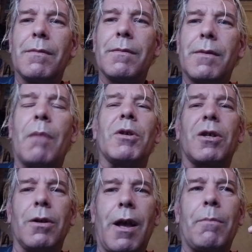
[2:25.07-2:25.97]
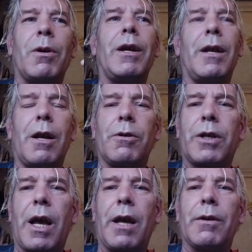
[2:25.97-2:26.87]
I'm a celebrity and
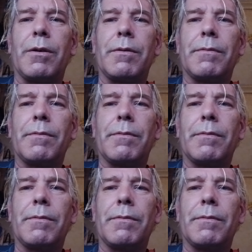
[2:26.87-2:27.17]
entertainer.